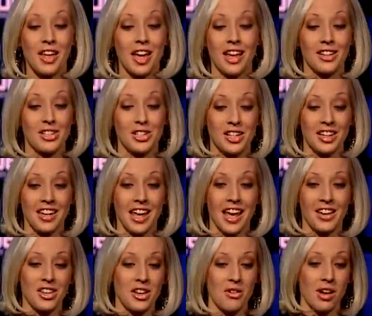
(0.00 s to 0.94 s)
And she
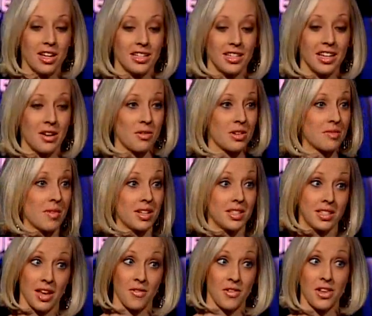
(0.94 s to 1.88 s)
had no idea. It was my
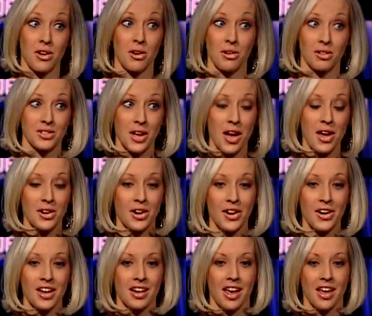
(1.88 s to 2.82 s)
7-year-old
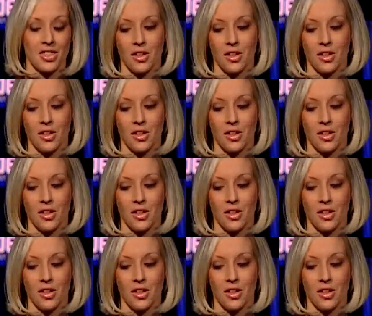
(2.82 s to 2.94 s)
daughter, and I